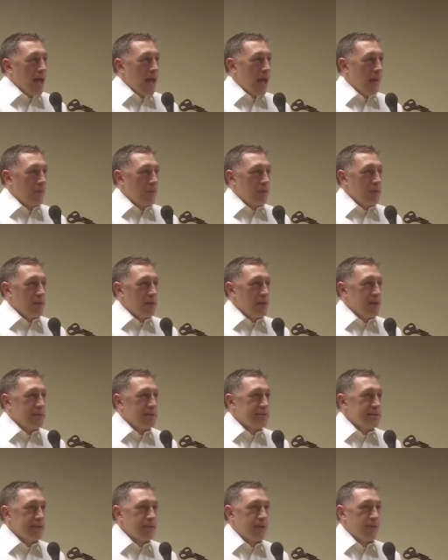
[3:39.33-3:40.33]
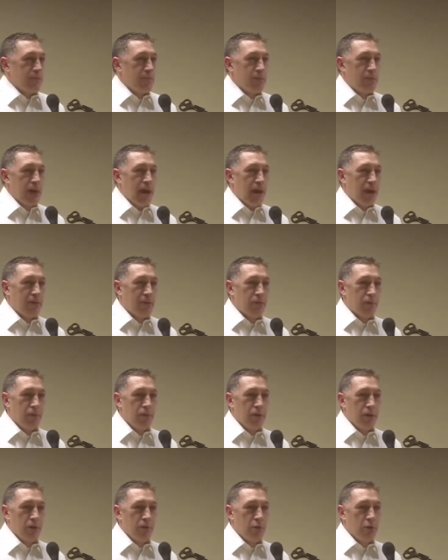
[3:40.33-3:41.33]
happened to be leasing a back
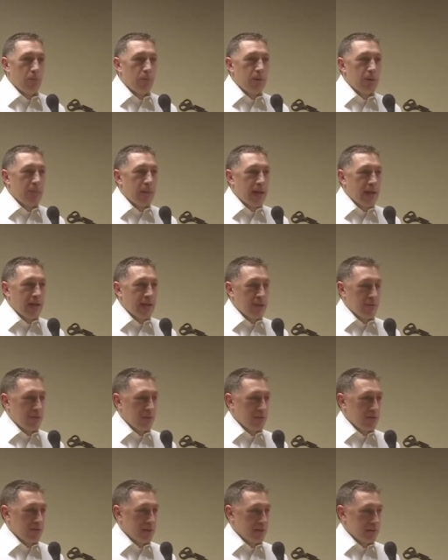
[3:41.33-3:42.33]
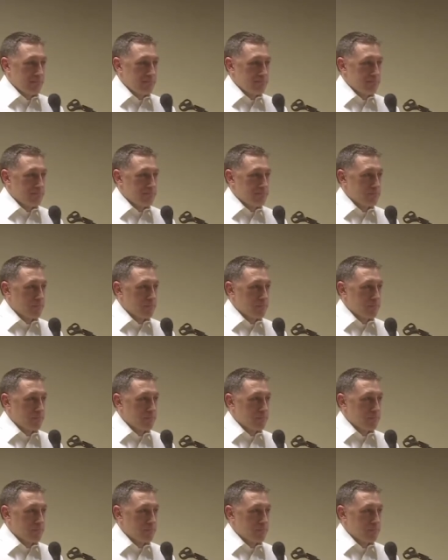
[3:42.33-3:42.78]
room, a room in the back of the building.